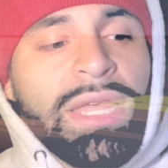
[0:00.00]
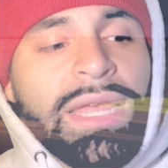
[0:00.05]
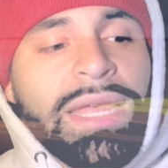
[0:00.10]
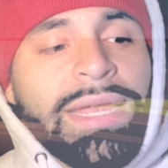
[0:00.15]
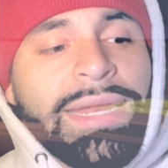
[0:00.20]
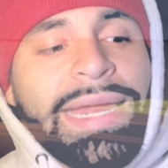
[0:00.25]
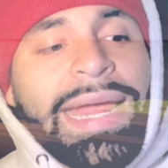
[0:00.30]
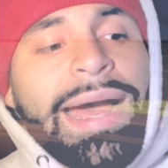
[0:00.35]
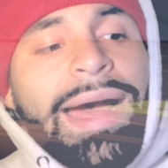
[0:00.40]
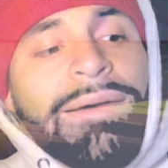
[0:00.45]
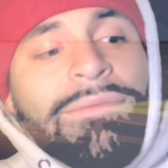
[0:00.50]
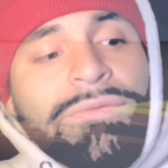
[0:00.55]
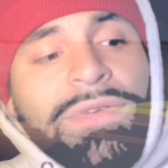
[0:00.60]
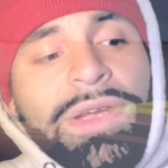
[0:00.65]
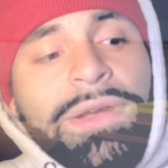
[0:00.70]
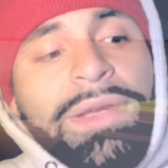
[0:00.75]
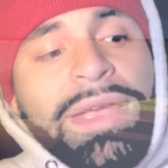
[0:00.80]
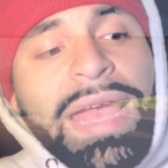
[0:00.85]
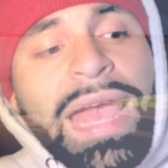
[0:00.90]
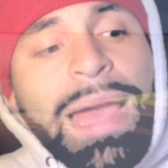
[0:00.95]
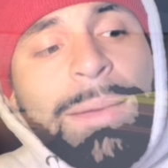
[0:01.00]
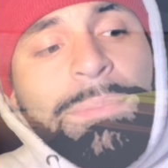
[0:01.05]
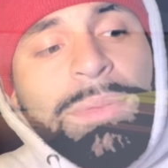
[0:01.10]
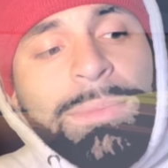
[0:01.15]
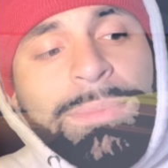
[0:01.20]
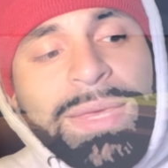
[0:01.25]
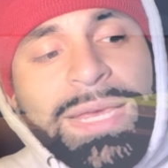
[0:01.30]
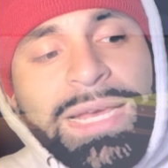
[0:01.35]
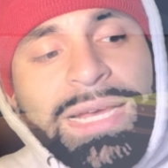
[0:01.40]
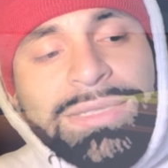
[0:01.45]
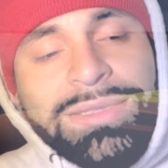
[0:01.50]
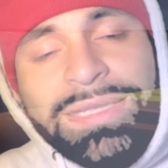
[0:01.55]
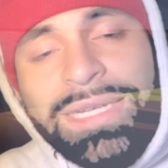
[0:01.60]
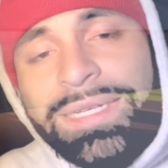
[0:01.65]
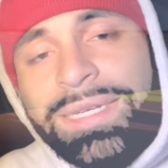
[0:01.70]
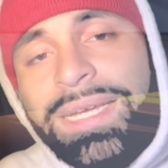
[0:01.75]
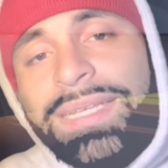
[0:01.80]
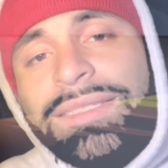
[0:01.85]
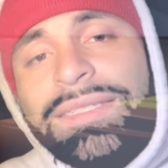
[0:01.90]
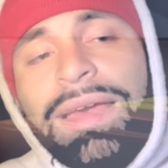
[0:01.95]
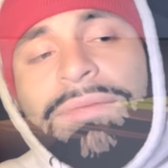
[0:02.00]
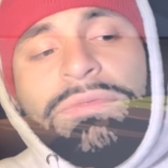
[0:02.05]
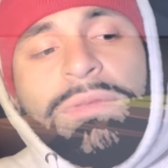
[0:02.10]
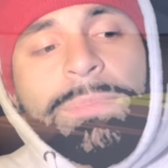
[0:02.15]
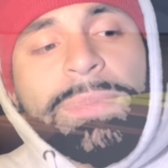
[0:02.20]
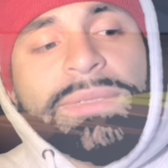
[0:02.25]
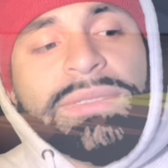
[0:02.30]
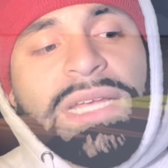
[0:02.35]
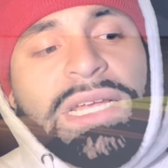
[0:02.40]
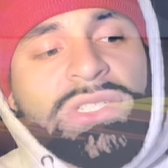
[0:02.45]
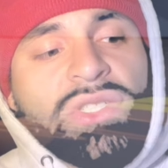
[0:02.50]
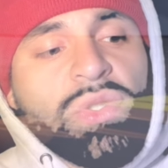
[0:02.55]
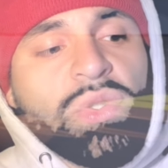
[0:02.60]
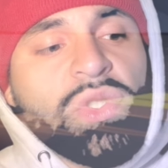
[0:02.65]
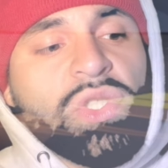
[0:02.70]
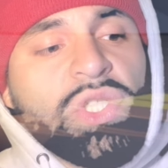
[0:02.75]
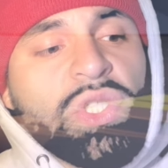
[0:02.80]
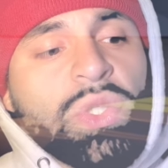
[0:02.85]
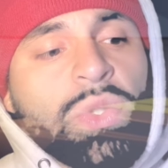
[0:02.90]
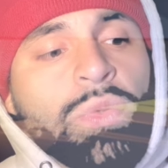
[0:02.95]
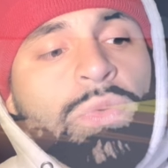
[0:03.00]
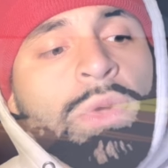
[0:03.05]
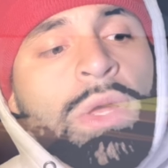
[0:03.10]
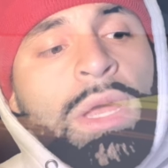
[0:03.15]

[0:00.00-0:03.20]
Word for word: Now, I'm very happy because it does have the potential to